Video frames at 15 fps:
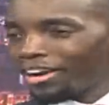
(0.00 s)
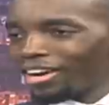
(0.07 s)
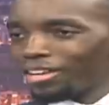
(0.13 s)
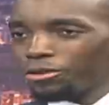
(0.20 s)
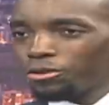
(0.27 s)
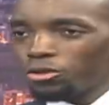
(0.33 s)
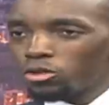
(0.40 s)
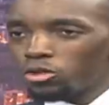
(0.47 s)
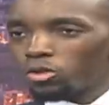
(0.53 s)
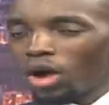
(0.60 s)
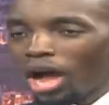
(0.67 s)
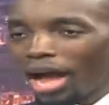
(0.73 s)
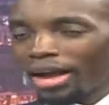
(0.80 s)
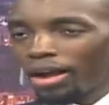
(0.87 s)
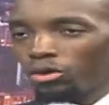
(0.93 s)
you used to
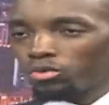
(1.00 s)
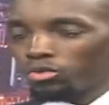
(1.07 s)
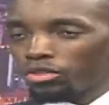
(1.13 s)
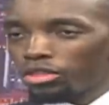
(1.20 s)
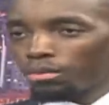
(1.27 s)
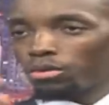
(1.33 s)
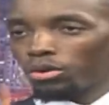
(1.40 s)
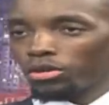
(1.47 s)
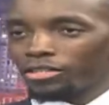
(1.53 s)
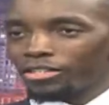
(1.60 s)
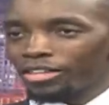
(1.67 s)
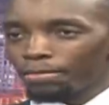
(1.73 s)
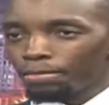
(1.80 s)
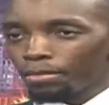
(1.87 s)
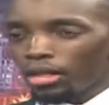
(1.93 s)
hang out with the
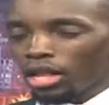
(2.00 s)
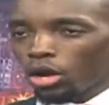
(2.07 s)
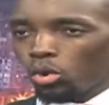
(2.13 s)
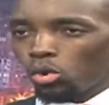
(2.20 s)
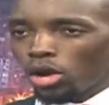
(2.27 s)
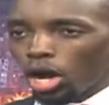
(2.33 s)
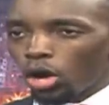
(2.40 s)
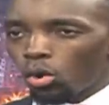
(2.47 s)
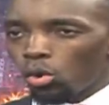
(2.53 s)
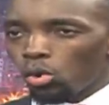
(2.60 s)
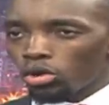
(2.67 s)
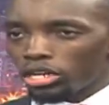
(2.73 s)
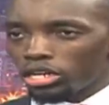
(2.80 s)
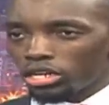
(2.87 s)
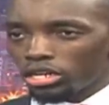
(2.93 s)
boys, kuna code.